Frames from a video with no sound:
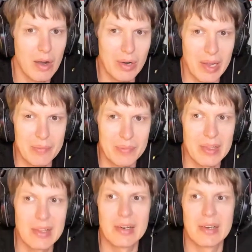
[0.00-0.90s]
Okay.
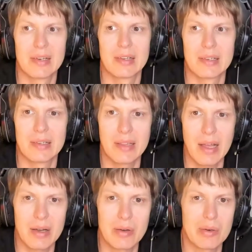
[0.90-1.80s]

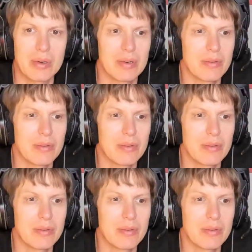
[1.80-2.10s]
Now,